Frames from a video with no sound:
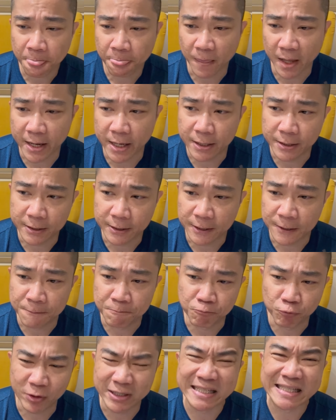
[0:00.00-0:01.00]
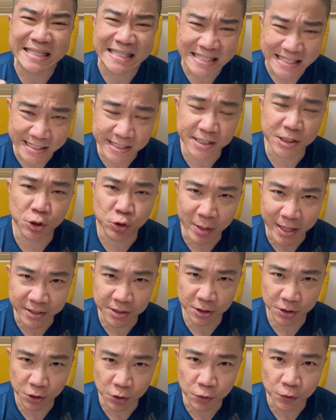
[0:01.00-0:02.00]
and really easy to
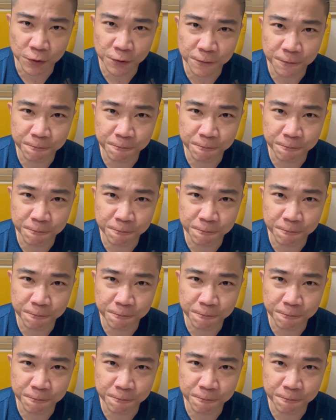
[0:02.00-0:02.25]
execute.